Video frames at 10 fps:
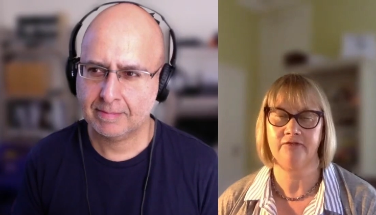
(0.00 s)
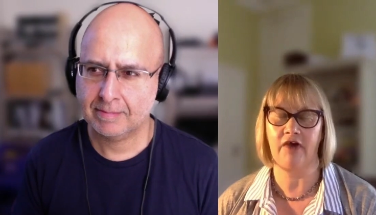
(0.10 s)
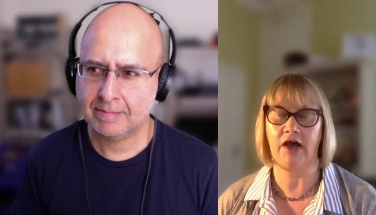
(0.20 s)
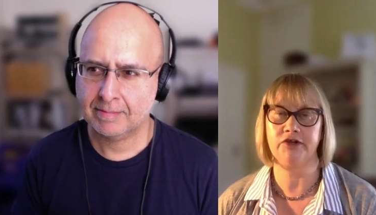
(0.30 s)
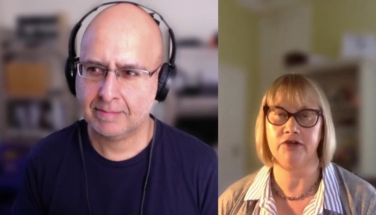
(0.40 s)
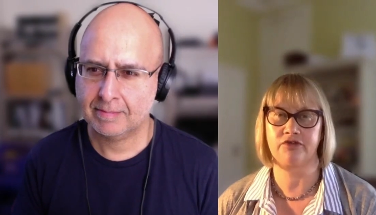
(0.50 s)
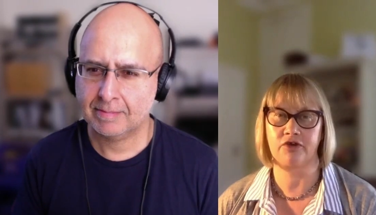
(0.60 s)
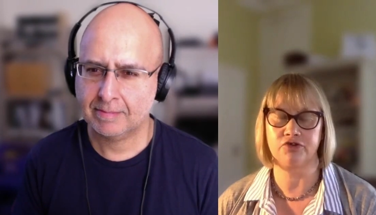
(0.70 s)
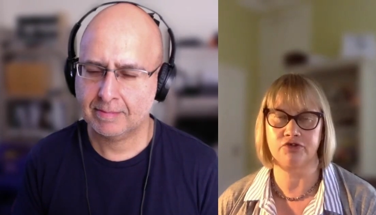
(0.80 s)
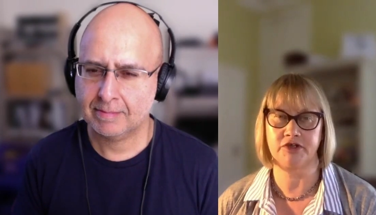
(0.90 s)
Speaker 1: values the
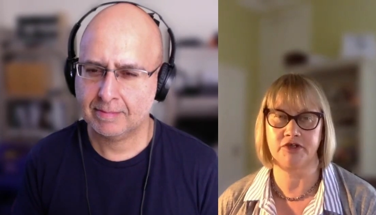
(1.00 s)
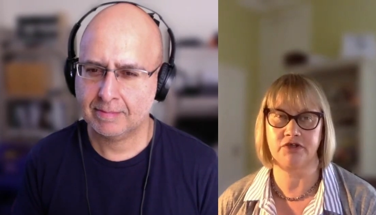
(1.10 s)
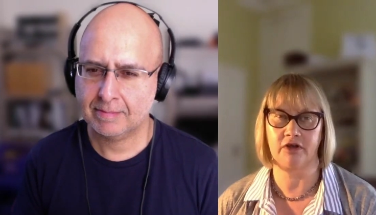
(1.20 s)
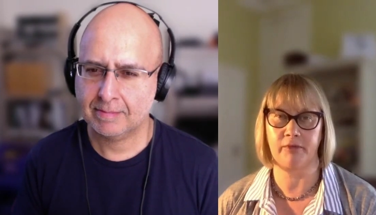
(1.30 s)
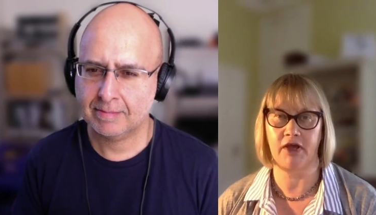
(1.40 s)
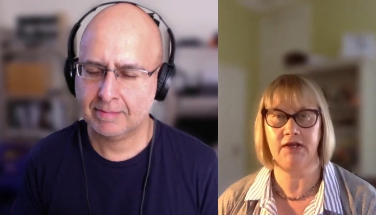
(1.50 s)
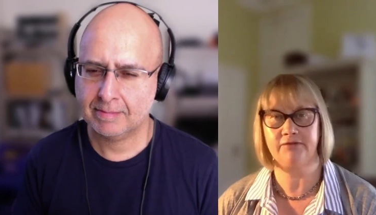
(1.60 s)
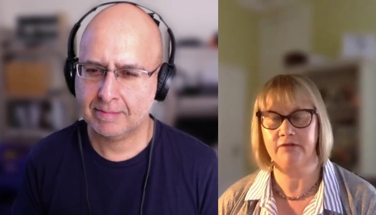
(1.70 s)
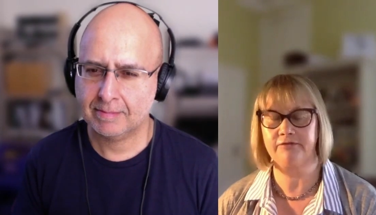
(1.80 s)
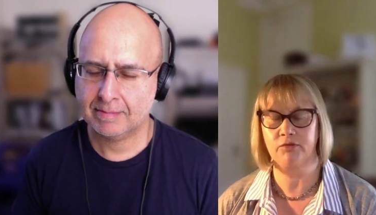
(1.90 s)
contribution I made,
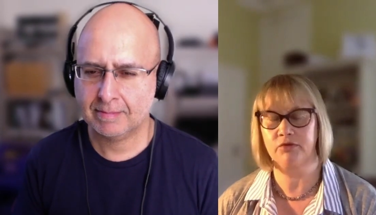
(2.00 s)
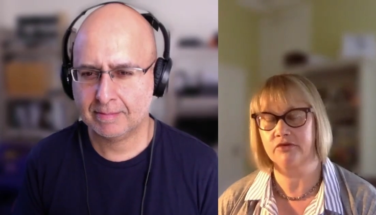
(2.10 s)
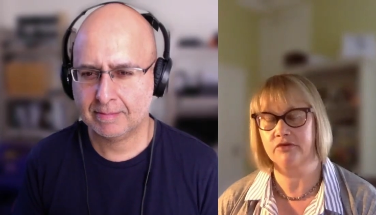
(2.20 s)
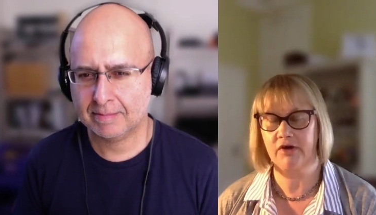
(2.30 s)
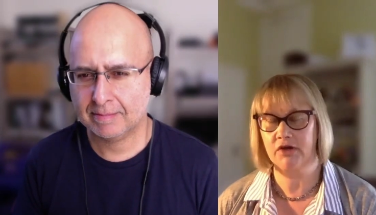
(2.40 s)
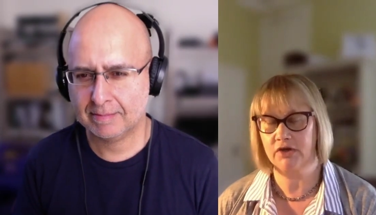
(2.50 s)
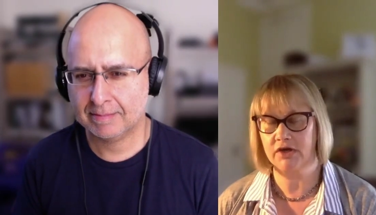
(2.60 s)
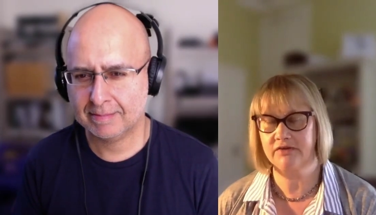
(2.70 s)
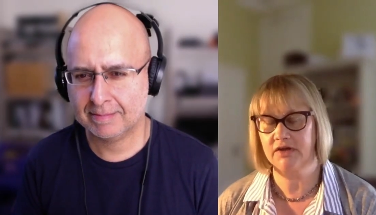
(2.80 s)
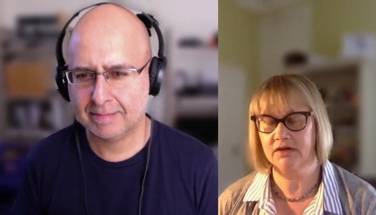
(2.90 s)
even if it wasn't a very good
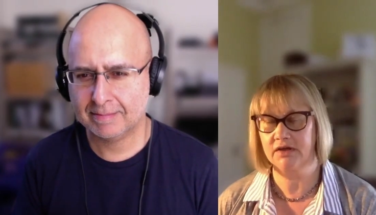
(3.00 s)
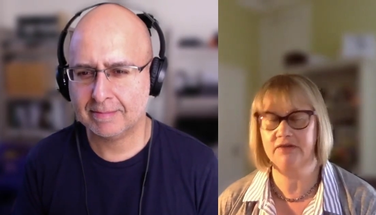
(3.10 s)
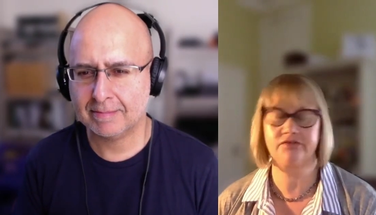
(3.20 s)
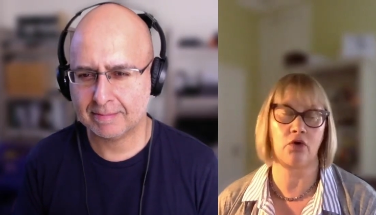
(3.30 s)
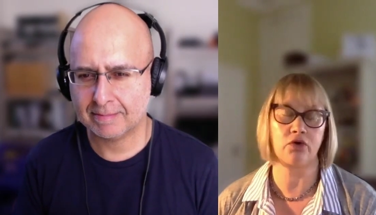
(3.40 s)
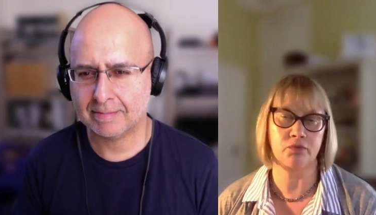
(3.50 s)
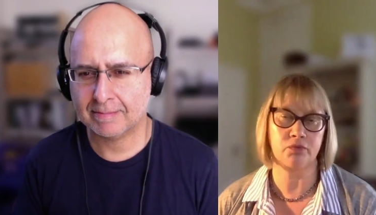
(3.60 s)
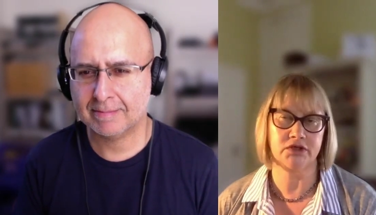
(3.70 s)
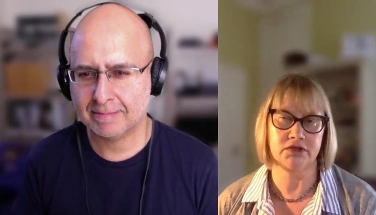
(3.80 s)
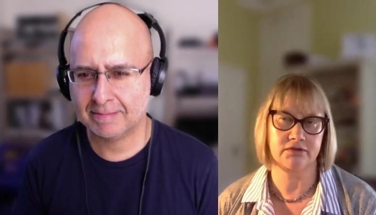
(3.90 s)
idea and it's not hmm. going to
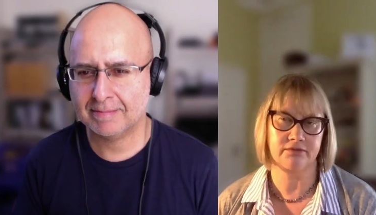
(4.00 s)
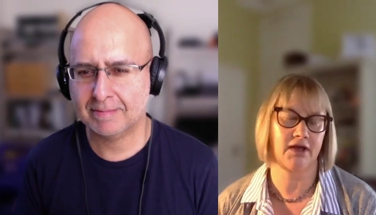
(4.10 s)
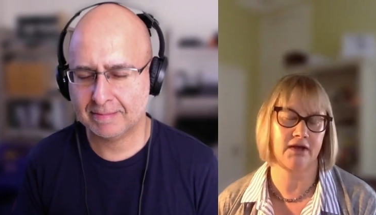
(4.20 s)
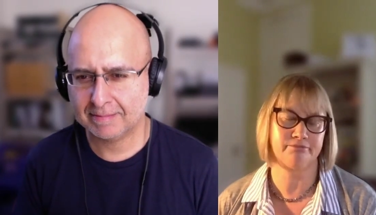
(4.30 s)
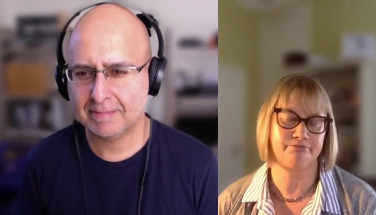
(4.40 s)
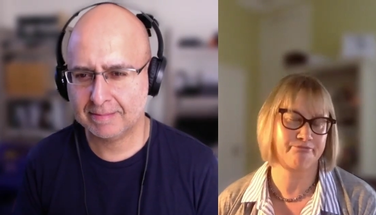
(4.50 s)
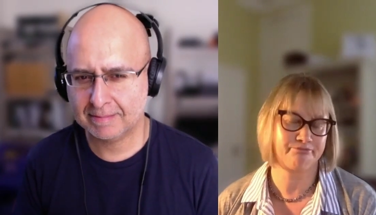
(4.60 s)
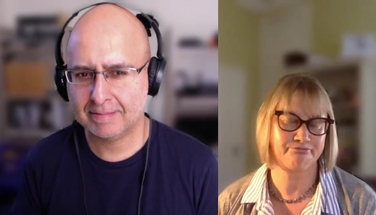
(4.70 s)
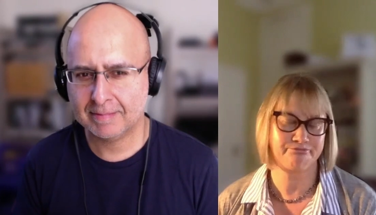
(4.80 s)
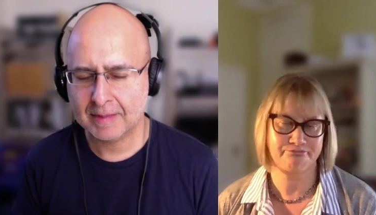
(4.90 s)
work. Yeah.
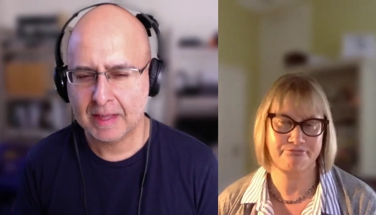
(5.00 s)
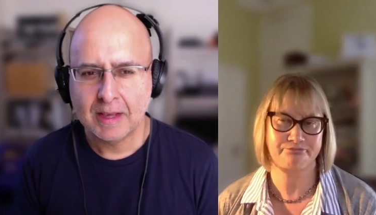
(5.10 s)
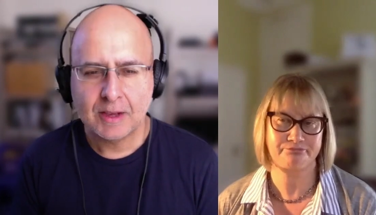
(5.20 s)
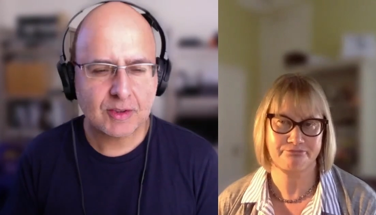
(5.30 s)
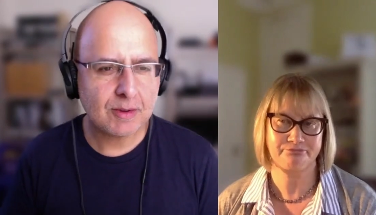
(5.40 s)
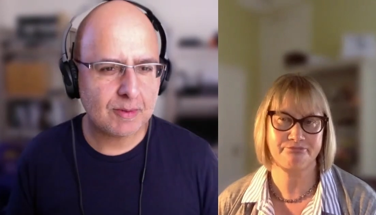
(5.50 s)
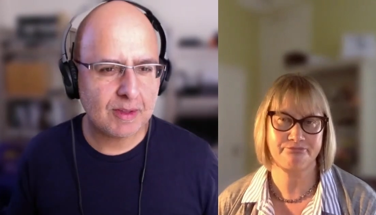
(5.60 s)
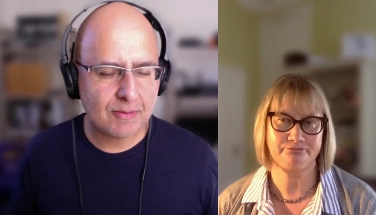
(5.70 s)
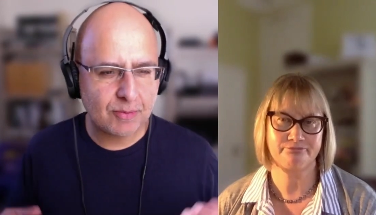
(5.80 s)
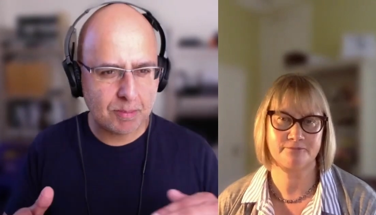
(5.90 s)
Speaker 2: So
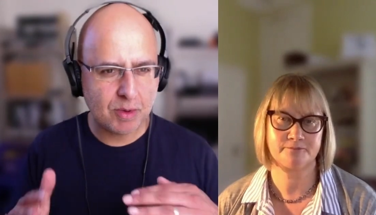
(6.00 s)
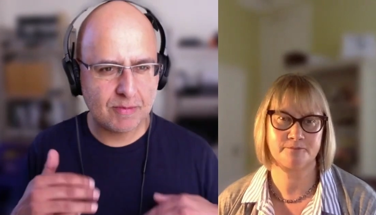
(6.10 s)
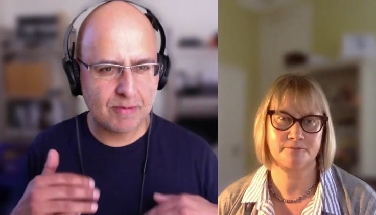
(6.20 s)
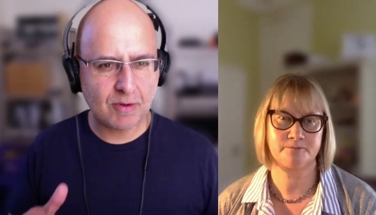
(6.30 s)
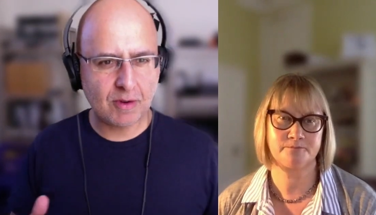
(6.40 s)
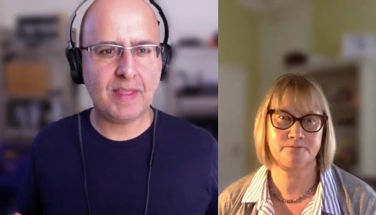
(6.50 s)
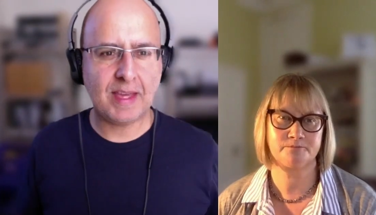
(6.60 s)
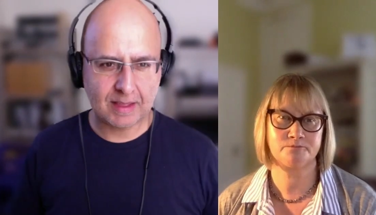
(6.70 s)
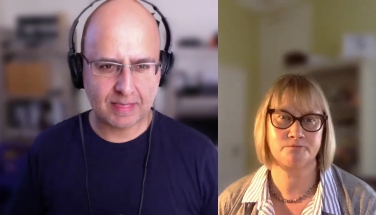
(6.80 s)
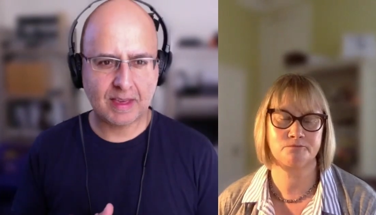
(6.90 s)
if we move on
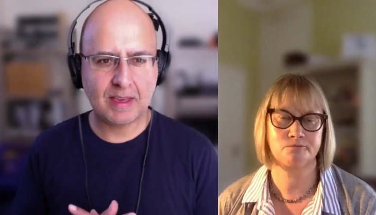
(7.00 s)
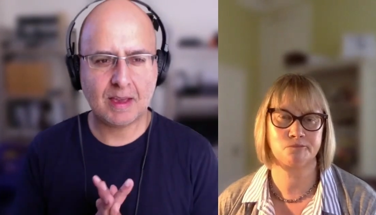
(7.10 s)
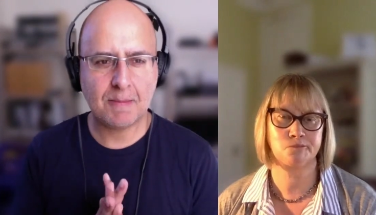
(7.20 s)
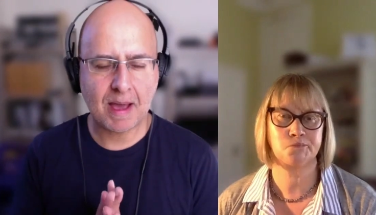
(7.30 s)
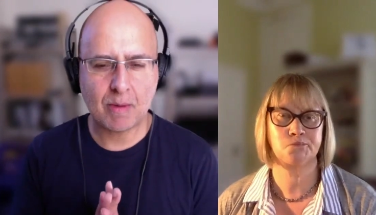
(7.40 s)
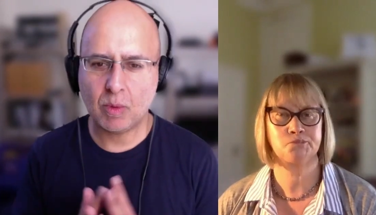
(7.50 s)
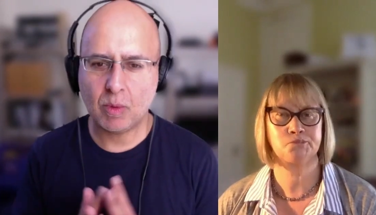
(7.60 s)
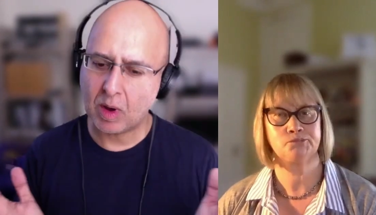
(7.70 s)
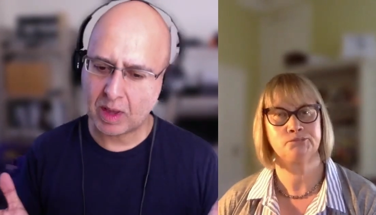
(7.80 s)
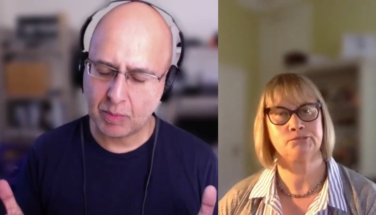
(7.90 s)
then, I'm thinking about well,
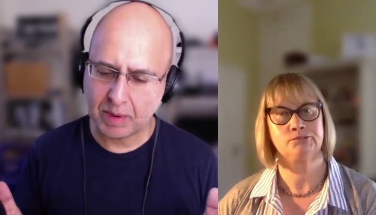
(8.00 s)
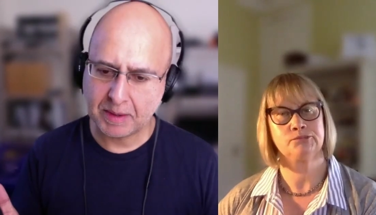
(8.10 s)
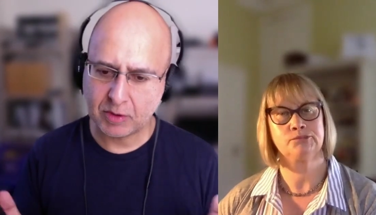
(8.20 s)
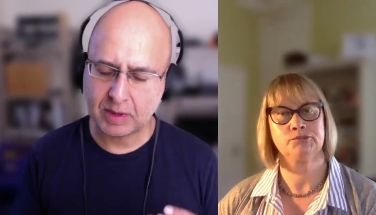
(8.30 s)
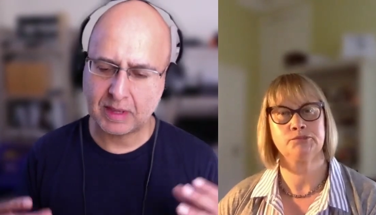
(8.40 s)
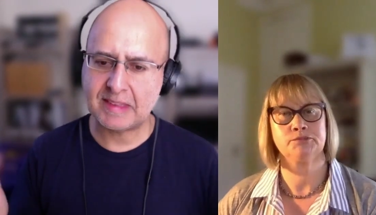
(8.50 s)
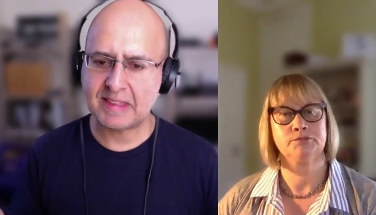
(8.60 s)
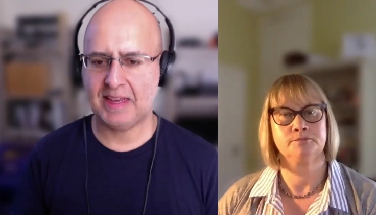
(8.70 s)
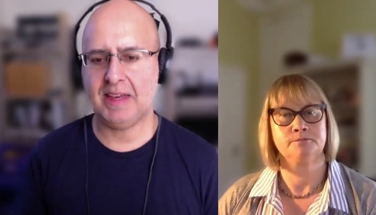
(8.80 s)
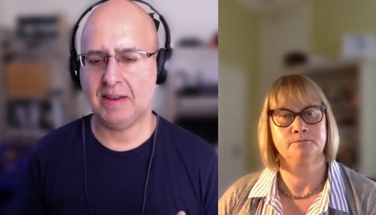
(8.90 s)
what can we be doing
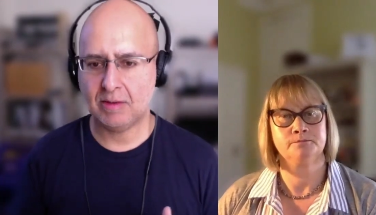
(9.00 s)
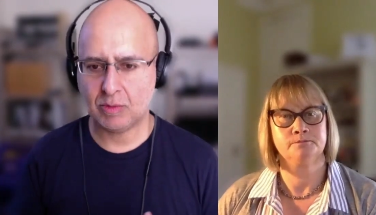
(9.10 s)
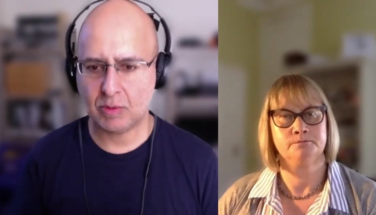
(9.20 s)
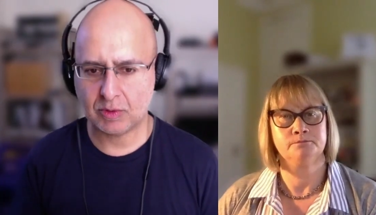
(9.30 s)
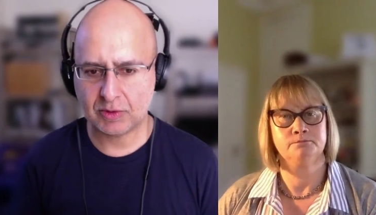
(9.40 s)
instead in order